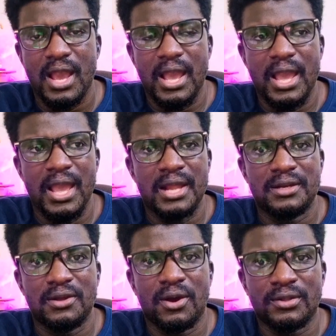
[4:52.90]
And
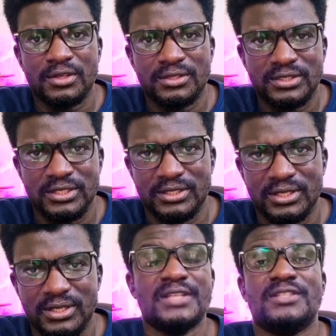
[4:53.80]
the other
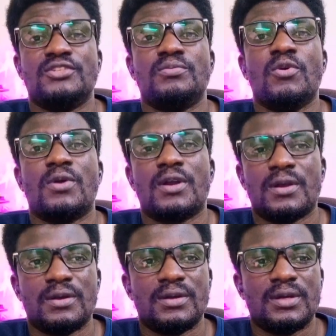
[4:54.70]
thing is the
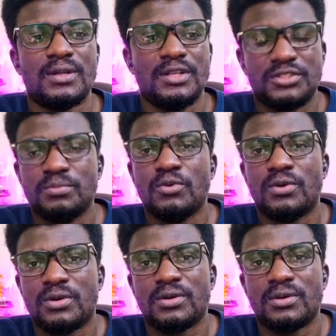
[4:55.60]
smoke. The
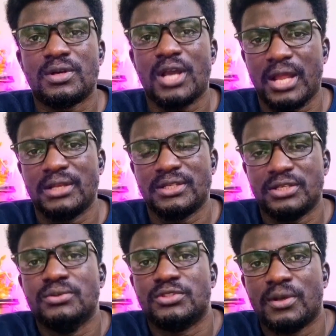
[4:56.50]
smoke can
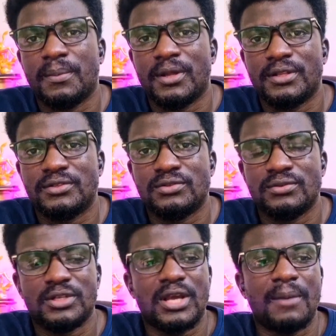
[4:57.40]
kill somebody too.
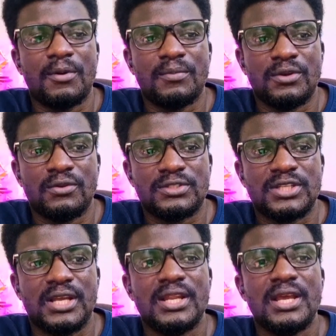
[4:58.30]
The carbon
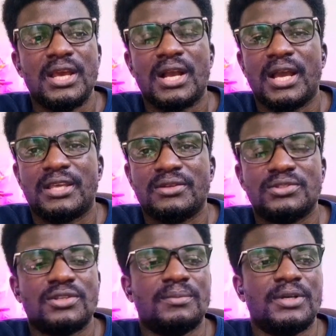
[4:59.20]
monoxide can kill
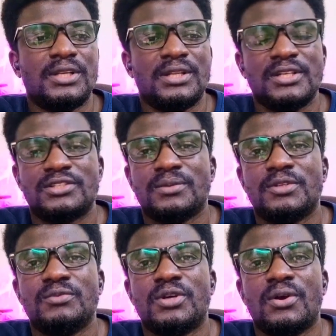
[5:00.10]
somebody. There's
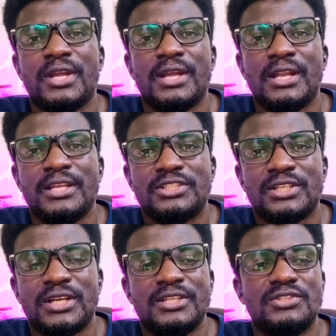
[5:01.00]
something we call
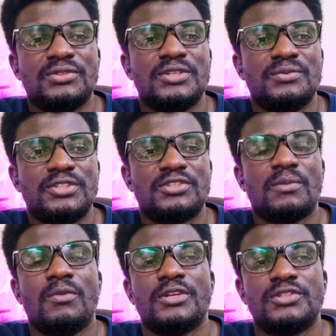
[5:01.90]
inhalational injury, in which
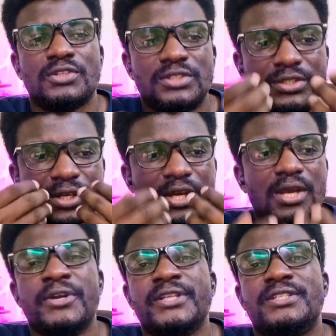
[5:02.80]
someone just
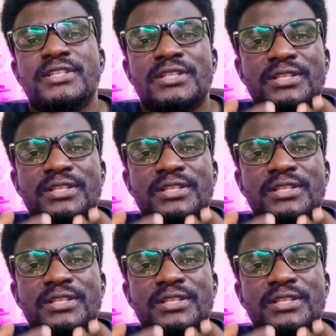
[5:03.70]
breathes in